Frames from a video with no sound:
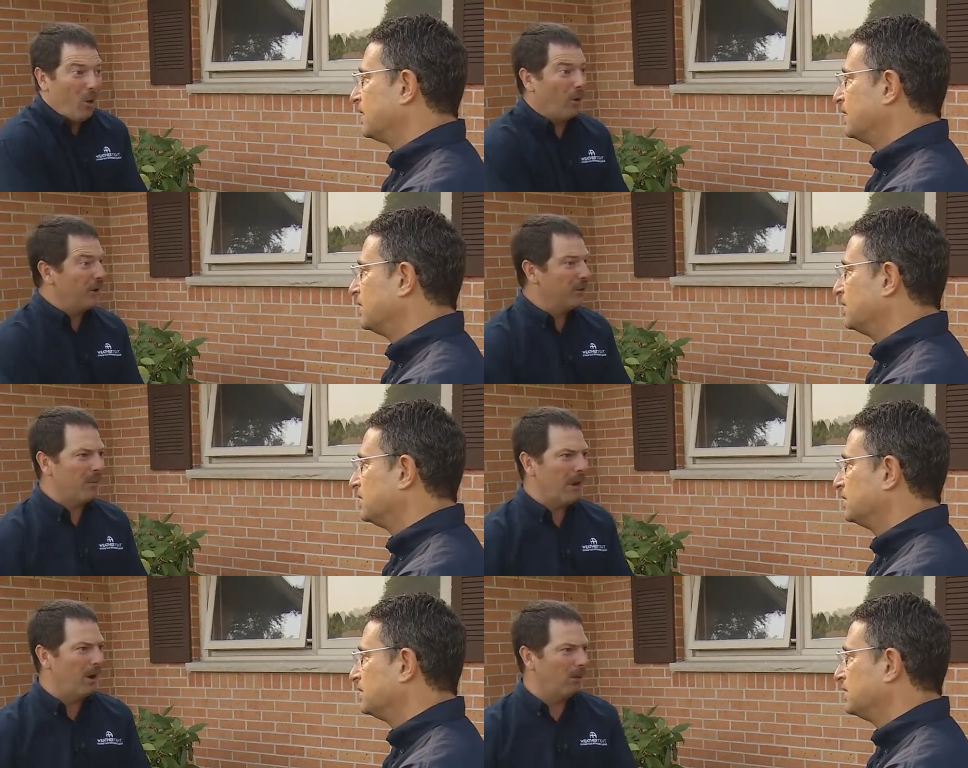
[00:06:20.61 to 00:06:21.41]
Speaker 1: or in the
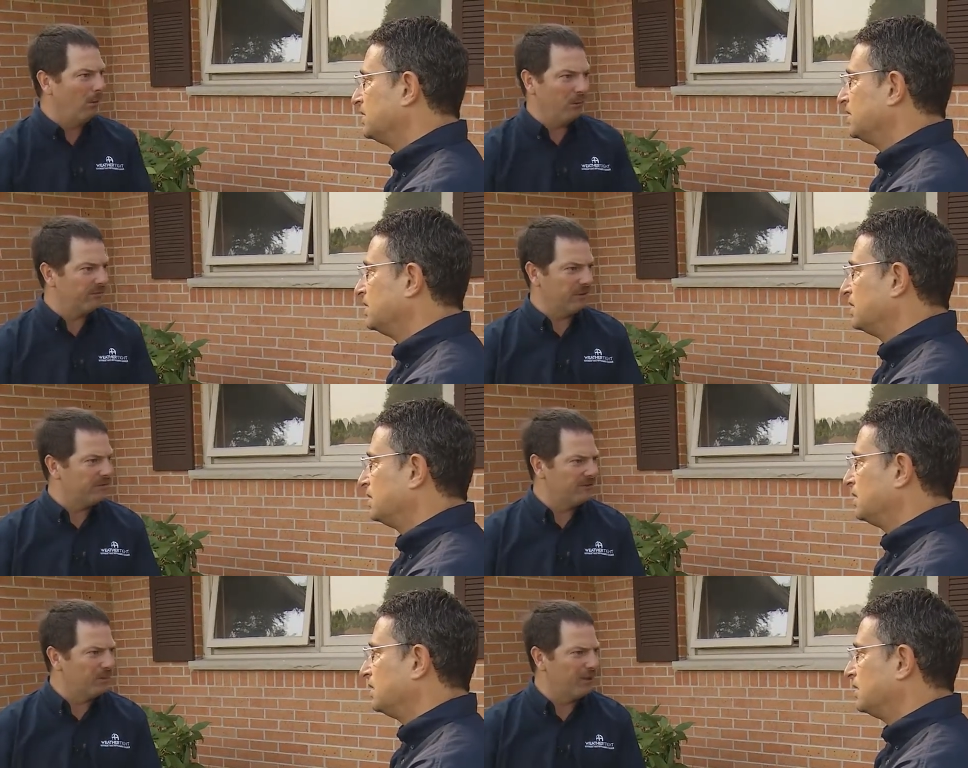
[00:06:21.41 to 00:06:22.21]
mail with a
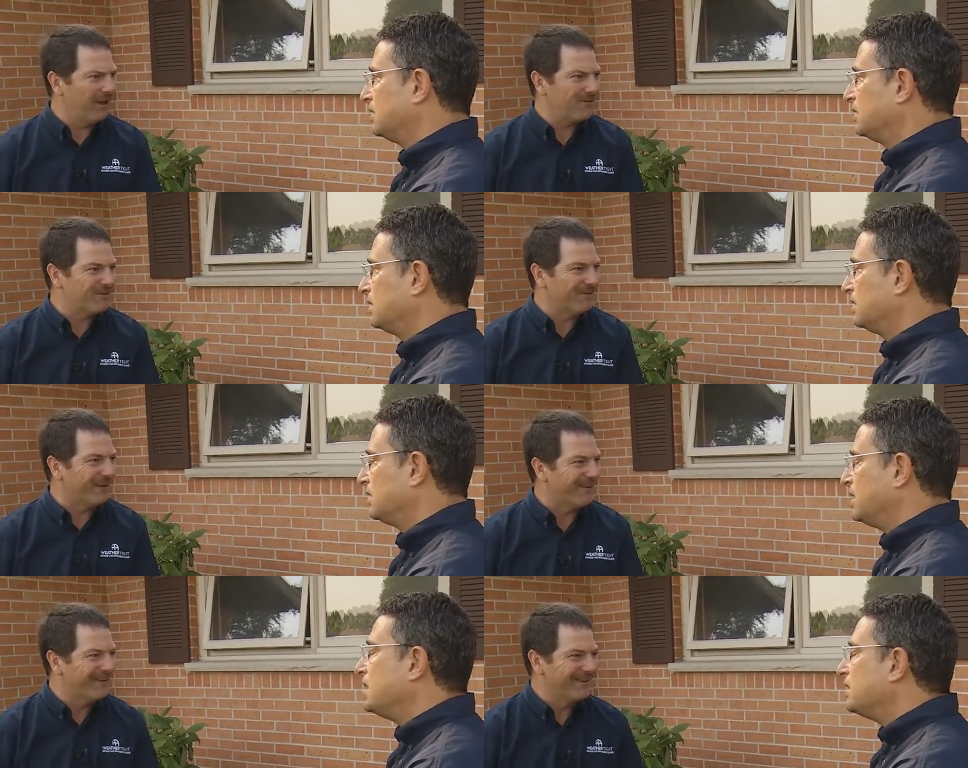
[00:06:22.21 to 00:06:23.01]
simple
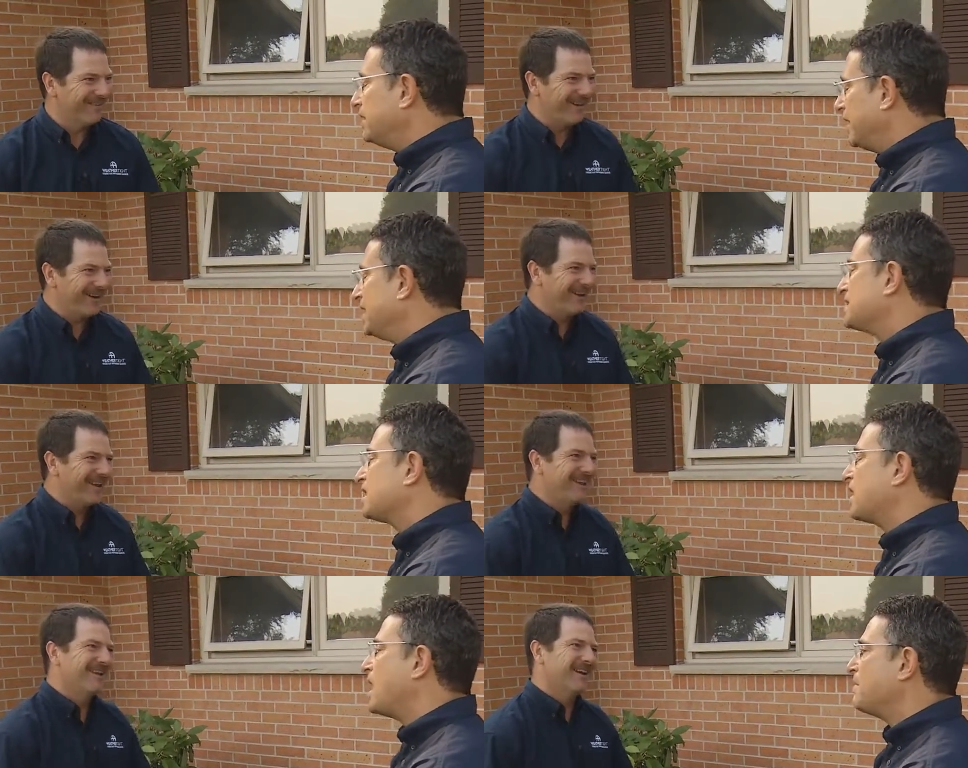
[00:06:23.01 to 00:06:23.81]
estimate.
Speaker 2: Right? It's a
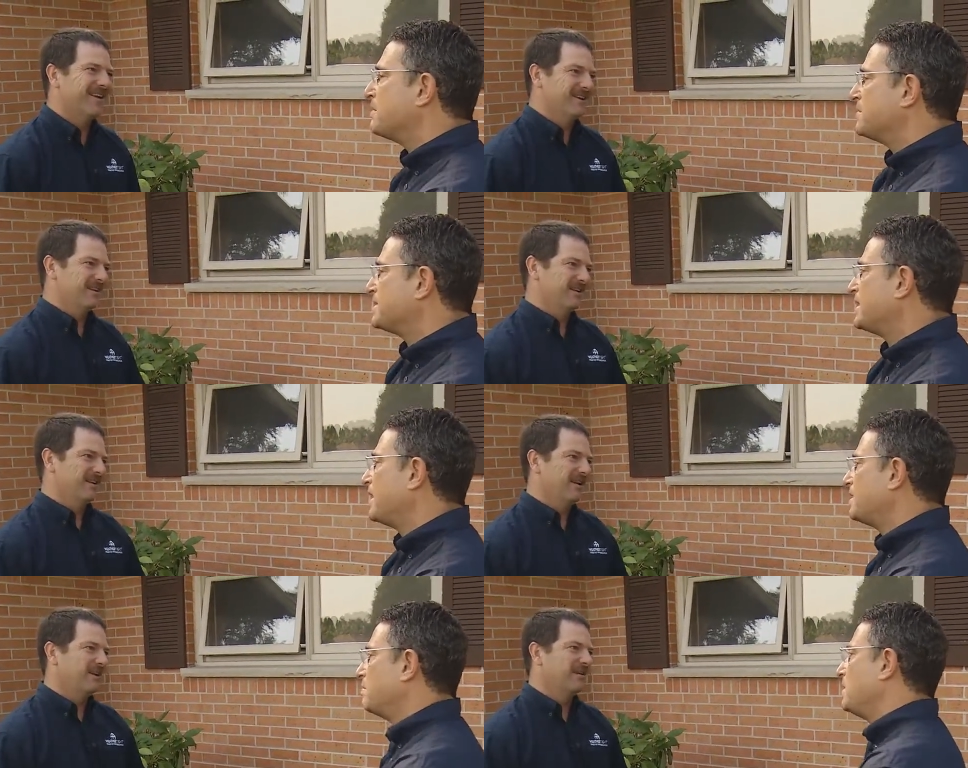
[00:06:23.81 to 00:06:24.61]
common
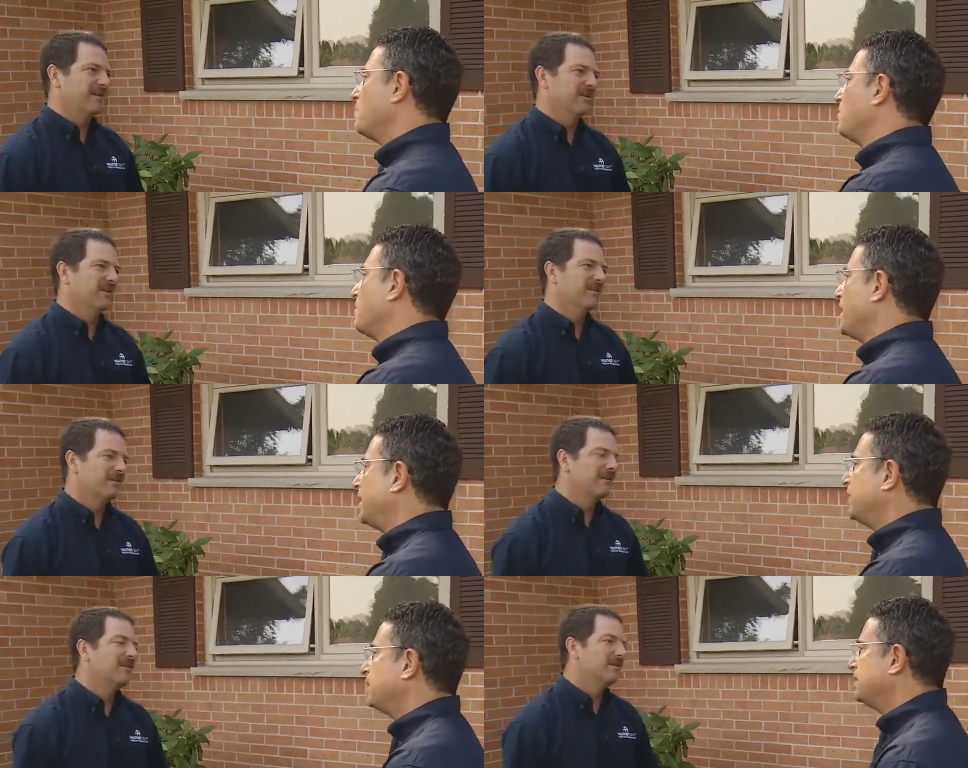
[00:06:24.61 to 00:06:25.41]
mistake that people
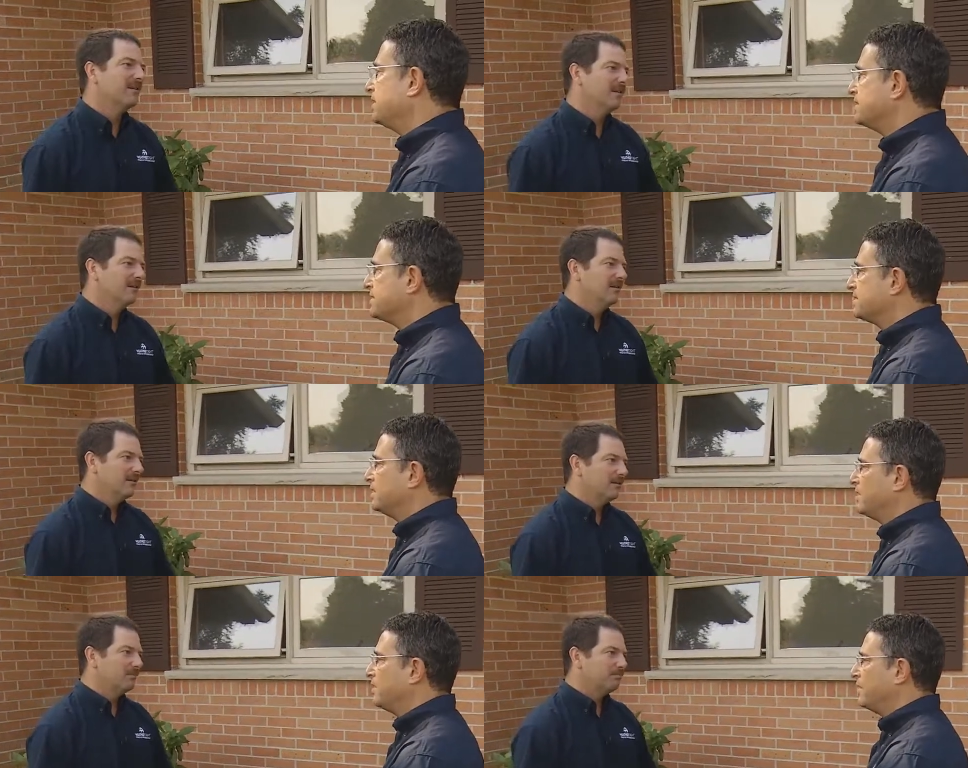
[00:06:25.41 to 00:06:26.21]
make is,
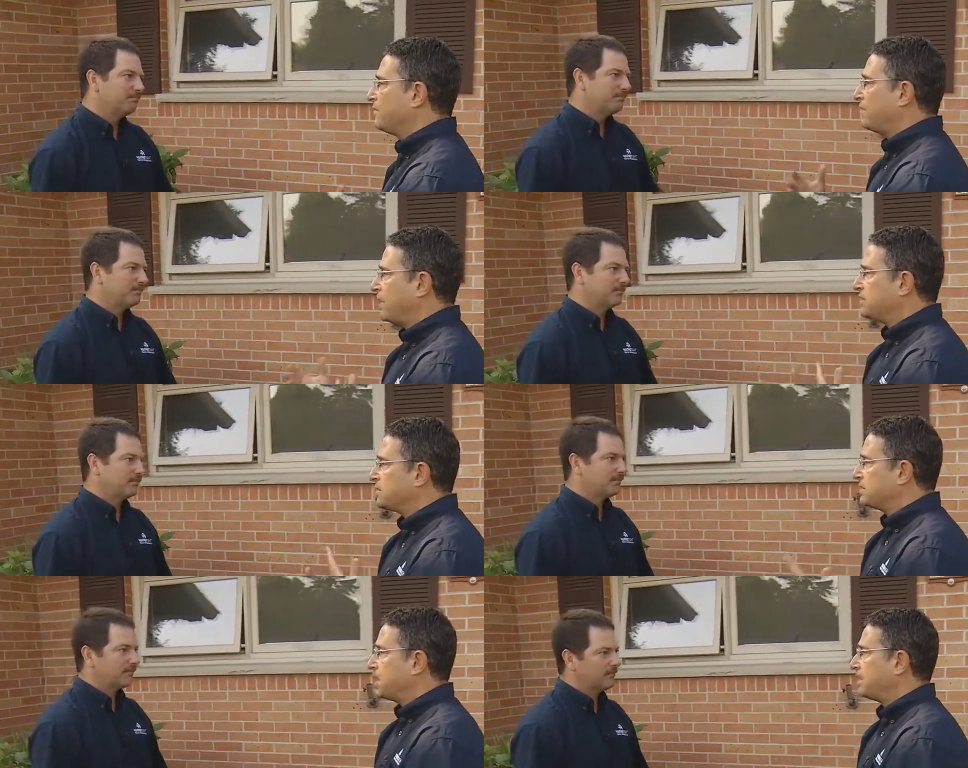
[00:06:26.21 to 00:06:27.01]
you know, they fail
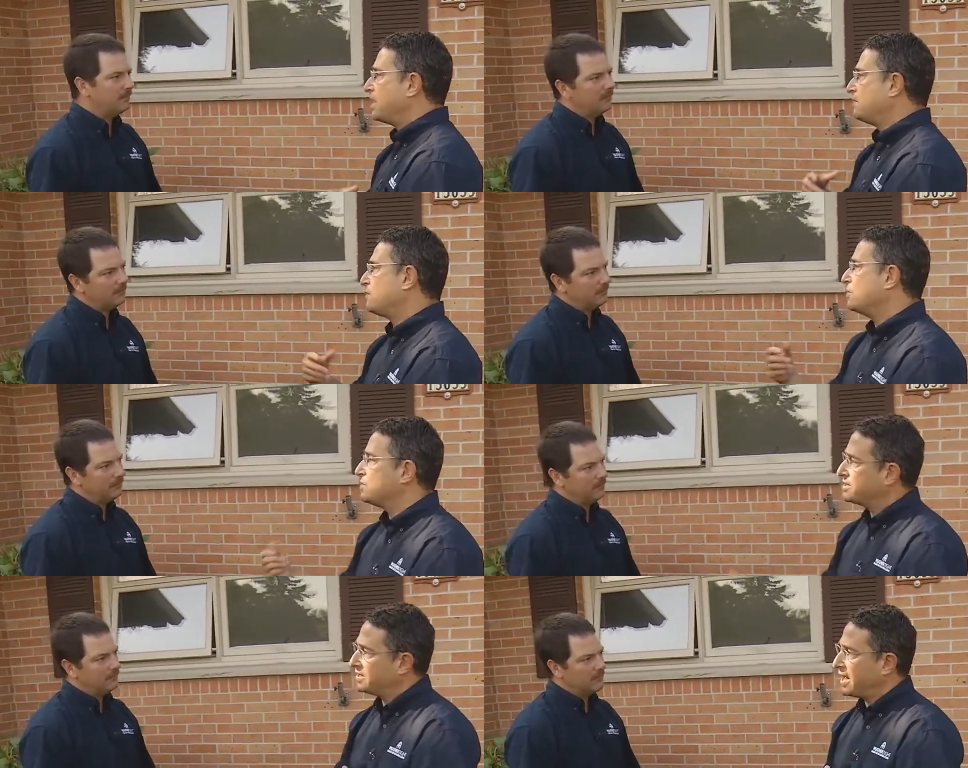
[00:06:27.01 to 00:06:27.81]
to take that
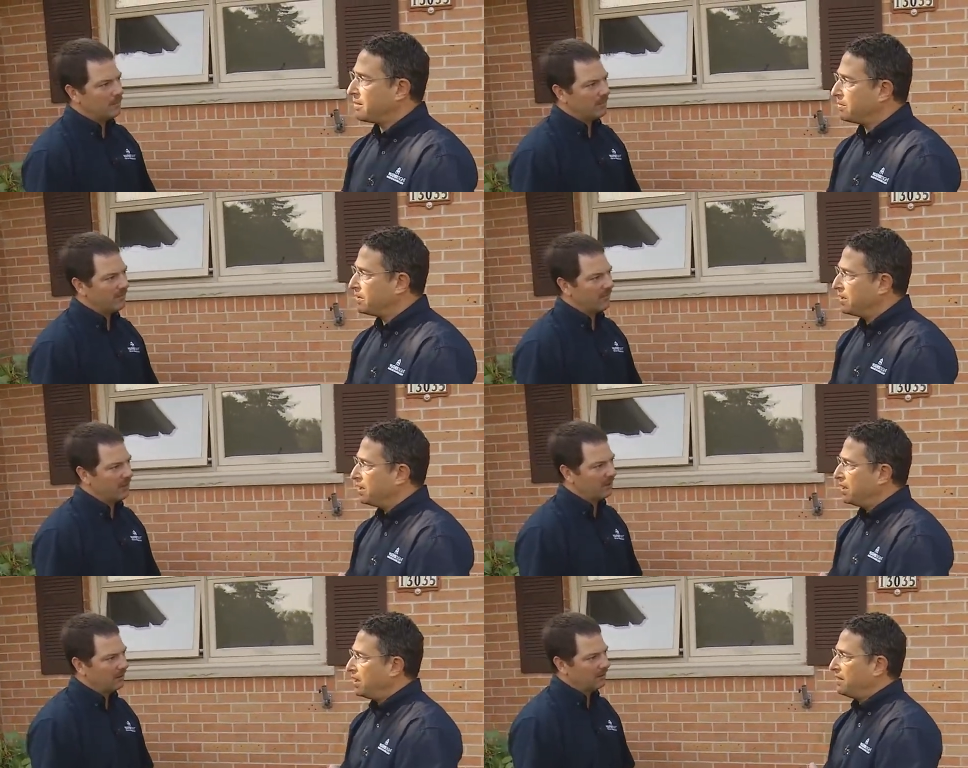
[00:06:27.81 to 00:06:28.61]
first step.
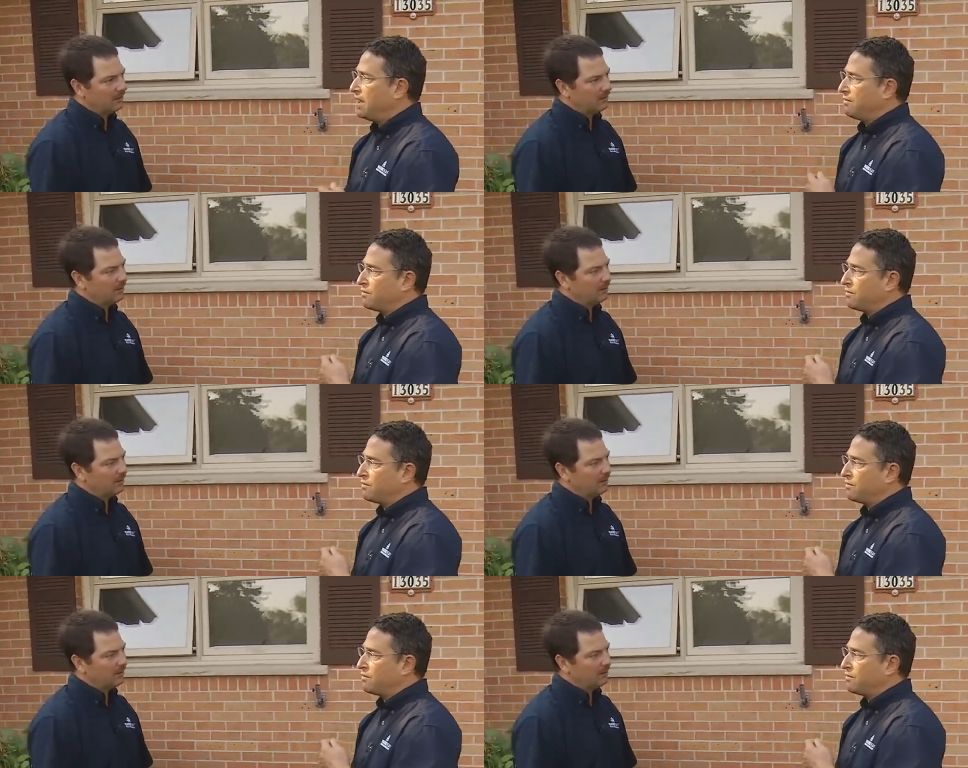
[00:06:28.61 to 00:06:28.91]
And that